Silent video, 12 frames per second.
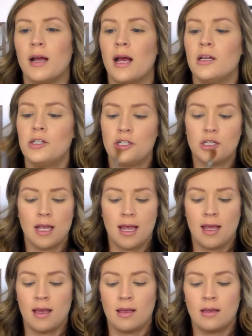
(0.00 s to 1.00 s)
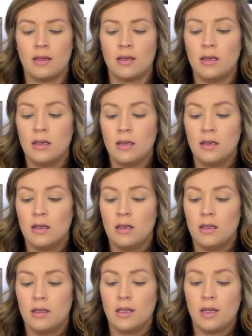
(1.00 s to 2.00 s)
brush, and
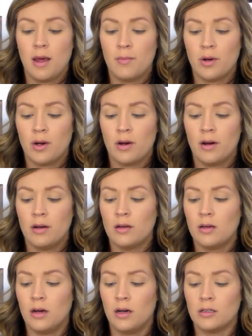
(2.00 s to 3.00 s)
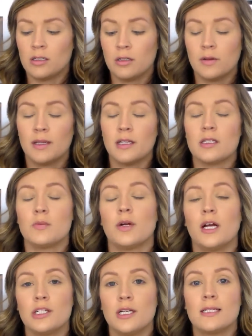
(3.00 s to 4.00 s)
the number also on this
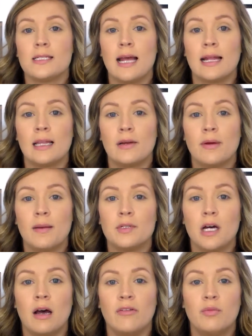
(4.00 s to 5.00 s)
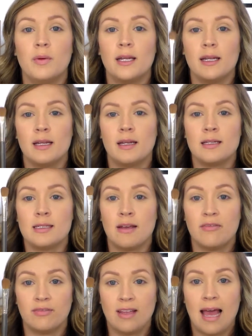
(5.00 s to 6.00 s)
brush has sadly rubbed off, but it is
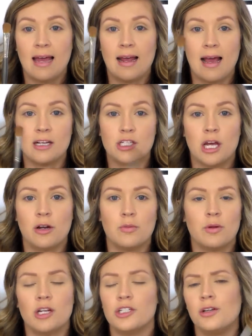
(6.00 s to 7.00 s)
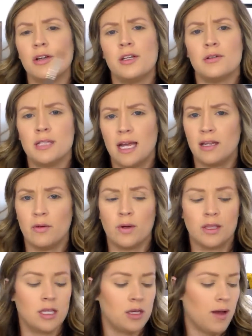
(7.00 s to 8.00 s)
a flat eyeshadow brush. You can use any
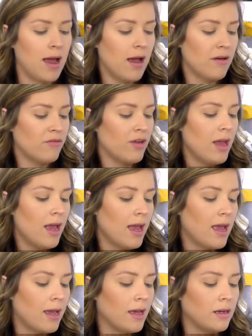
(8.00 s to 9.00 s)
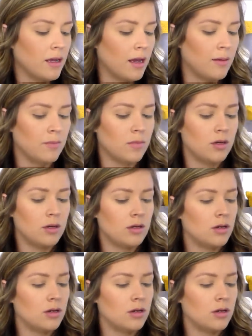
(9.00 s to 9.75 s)
one that you have, and I'm